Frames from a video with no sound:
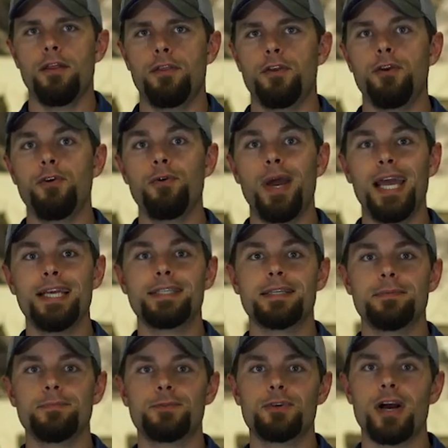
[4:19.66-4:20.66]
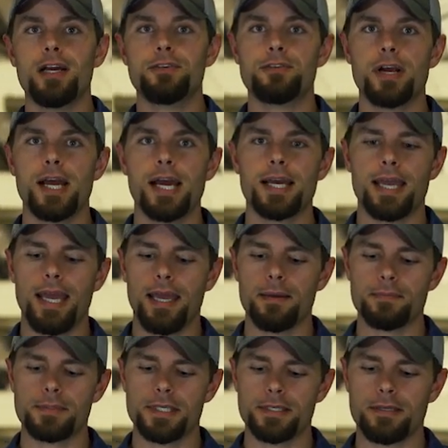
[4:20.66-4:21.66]
The new ASYM Tri-Track
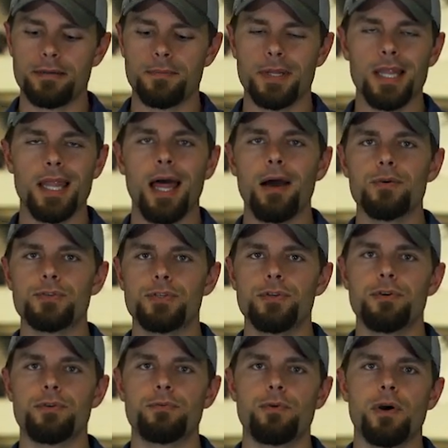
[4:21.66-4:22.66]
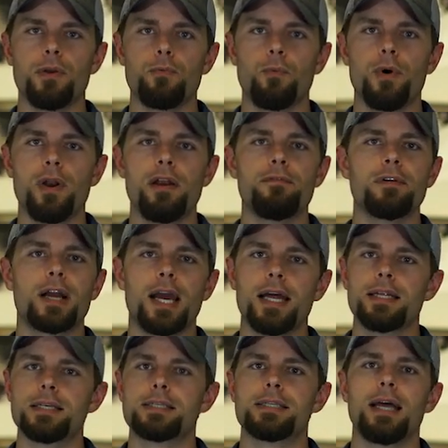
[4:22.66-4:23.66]
Cam System allows you to run whatever
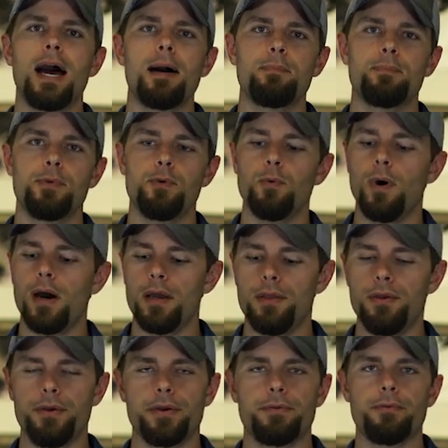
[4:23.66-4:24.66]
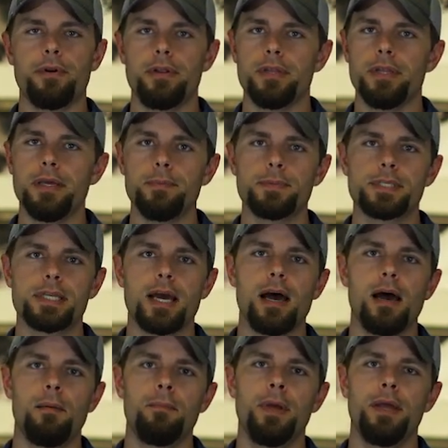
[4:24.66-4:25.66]
kind of stop you want. You can run a limb
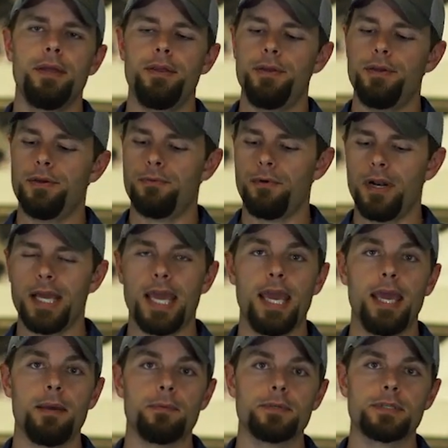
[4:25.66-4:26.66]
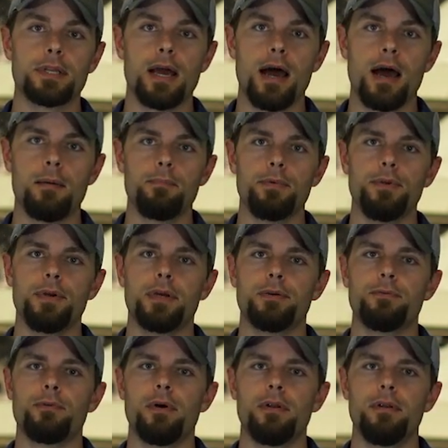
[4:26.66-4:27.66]
stop, you can run a cable stop, you
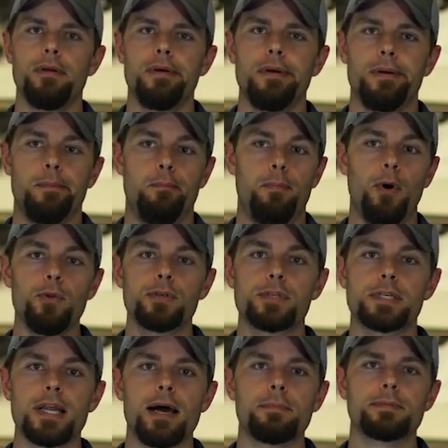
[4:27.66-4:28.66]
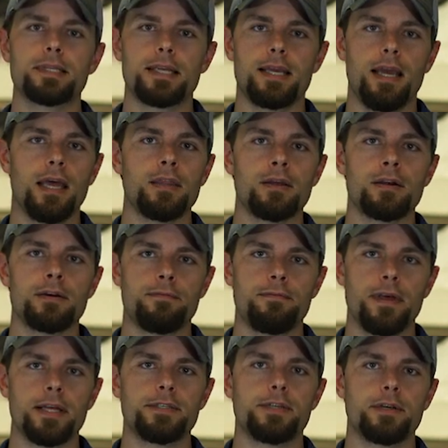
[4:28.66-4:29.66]
can run both stops together if
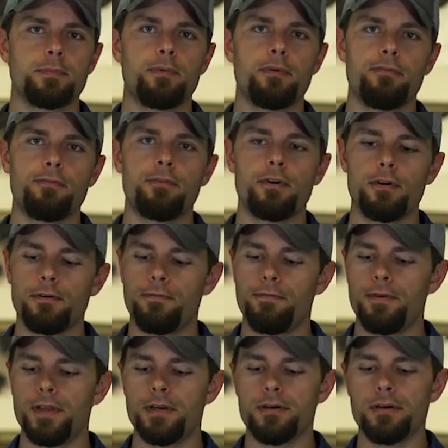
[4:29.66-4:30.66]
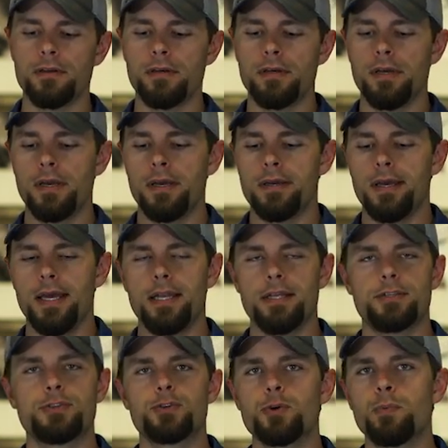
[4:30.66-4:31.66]
that's your preferred feel, and
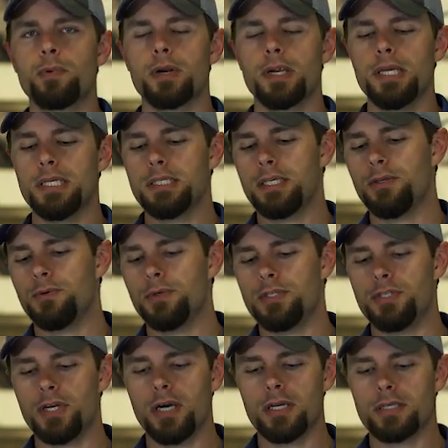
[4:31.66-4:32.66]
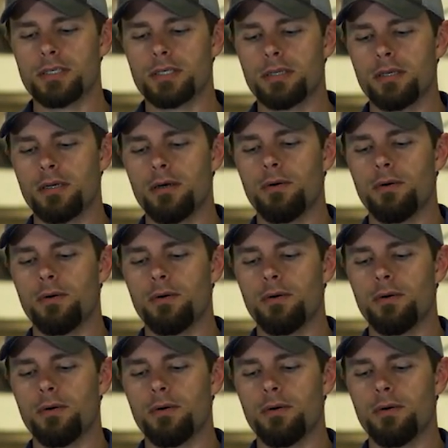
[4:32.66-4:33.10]
it's super easy to adjust.